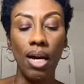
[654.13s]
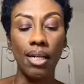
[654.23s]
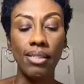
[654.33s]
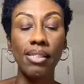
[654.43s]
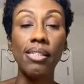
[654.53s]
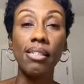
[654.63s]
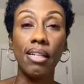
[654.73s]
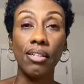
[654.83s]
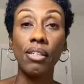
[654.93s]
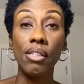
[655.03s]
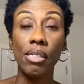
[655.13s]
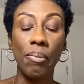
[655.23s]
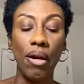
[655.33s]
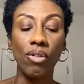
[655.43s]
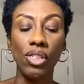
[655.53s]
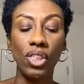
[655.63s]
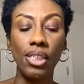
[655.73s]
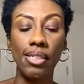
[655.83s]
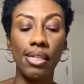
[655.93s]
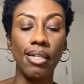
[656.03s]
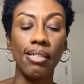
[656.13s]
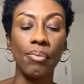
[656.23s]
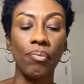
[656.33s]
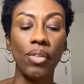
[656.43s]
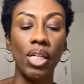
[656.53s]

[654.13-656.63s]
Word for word: Uh, this is Linda, the spouse, and she says,